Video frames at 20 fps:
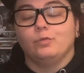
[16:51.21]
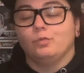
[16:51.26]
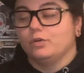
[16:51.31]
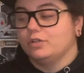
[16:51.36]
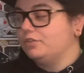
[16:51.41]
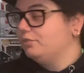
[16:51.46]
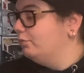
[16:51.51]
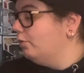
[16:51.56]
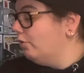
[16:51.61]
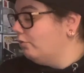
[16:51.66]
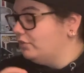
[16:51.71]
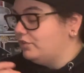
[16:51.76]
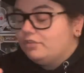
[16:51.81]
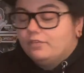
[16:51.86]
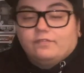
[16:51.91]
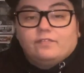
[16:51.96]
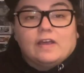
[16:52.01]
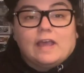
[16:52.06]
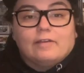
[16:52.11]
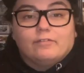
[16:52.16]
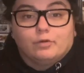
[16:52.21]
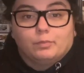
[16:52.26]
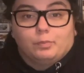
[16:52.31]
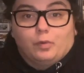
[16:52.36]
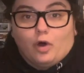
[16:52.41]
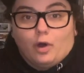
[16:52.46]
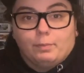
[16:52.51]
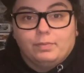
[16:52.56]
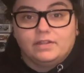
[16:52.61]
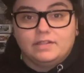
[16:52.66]
what was your favorite
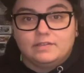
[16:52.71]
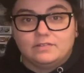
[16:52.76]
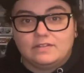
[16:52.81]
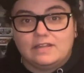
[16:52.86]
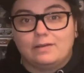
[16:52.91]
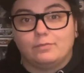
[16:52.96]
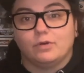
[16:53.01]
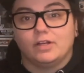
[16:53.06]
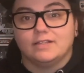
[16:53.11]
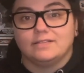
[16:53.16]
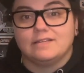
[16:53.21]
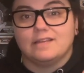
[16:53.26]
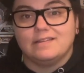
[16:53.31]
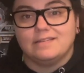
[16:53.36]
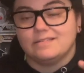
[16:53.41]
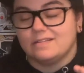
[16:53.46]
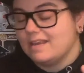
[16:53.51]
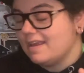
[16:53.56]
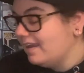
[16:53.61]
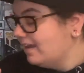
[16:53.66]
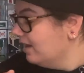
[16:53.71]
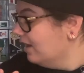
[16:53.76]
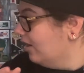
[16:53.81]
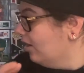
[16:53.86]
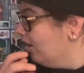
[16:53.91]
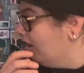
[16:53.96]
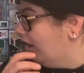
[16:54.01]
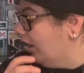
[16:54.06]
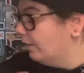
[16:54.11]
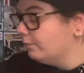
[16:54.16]
pop of this NYCC.
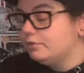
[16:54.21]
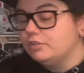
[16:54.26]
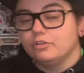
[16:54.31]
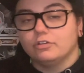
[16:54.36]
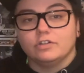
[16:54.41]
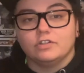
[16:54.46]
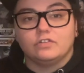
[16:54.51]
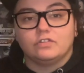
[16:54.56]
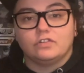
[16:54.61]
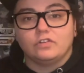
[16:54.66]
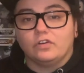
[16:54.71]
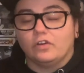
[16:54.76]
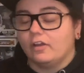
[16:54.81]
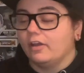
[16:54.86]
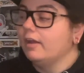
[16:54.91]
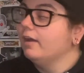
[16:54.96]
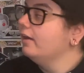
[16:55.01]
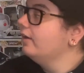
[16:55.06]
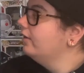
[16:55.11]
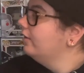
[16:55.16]
I'm curious to know.